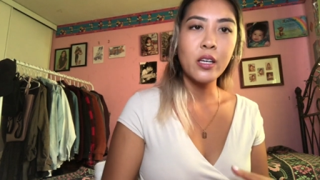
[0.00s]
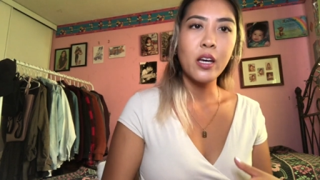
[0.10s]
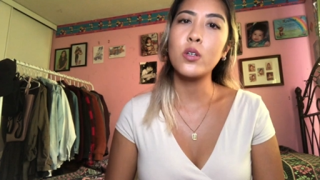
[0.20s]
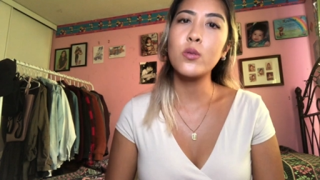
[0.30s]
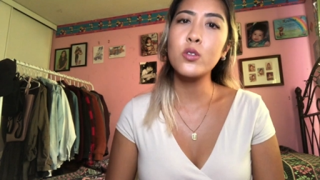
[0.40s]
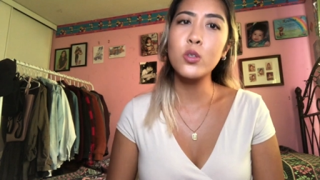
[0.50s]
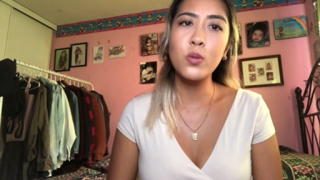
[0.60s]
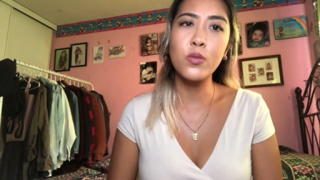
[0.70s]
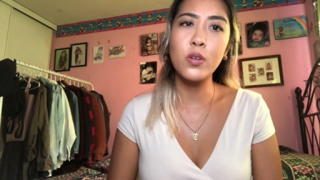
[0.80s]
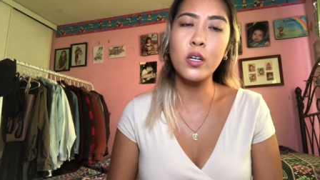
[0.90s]
It was
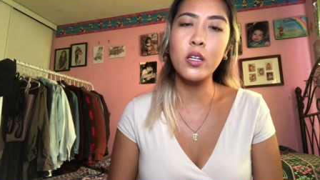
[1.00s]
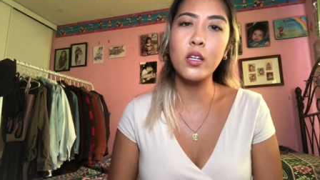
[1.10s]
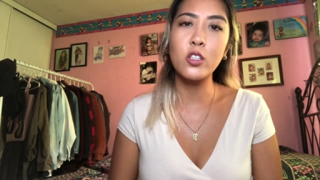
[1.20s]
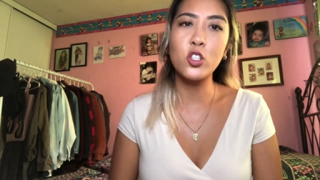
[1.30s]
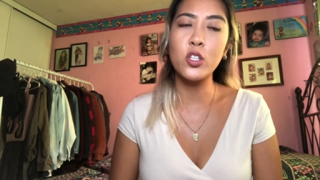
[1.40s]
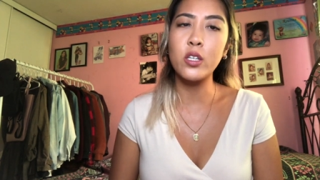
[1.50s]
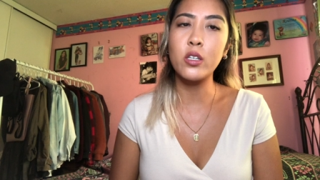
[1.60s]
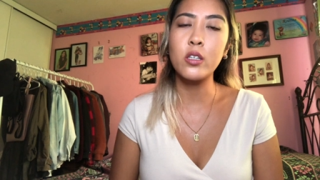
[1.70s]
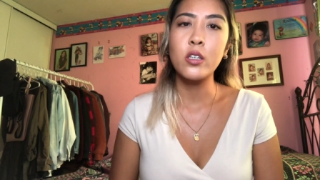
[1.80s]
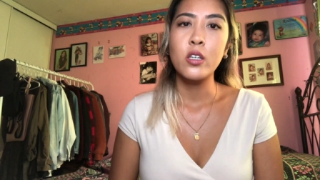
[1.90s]
super fun and
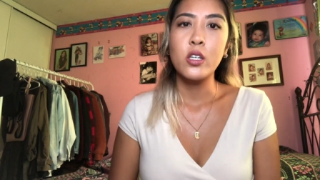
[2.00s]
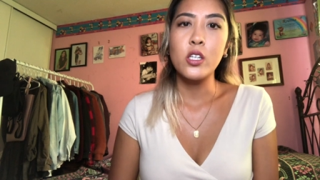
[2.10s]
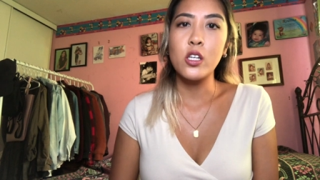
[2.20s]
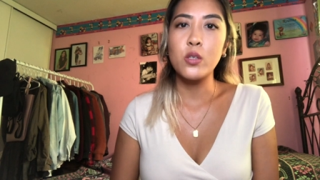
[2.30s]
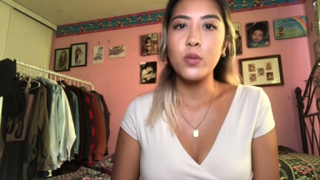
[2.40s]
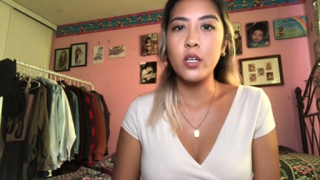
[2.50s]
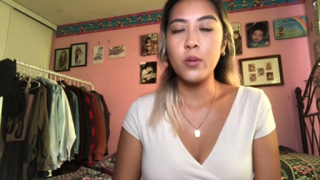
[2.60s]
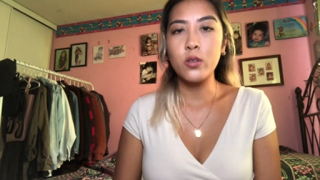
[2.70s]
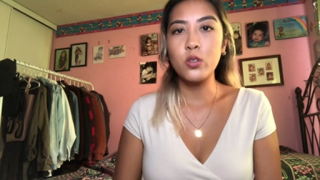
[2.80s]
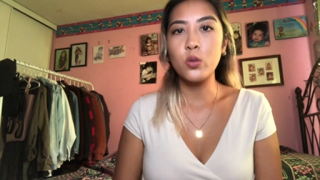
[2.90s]
chill, just to be
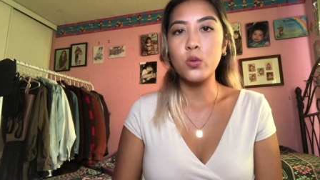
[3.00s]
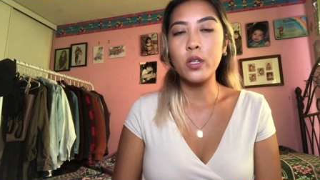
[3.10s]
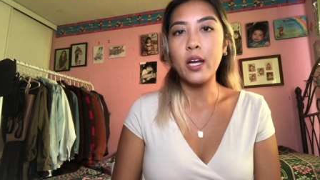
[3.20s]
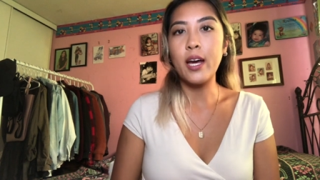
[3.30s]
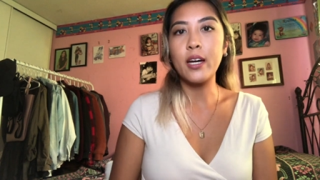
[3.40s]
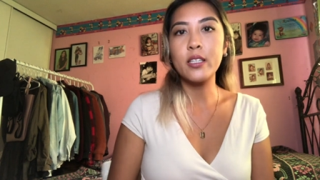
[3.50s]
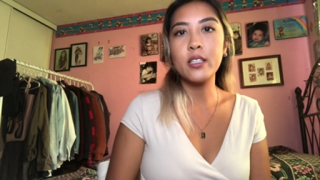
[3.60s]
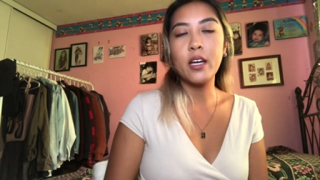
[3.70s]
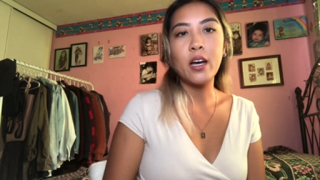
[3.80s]
able to relax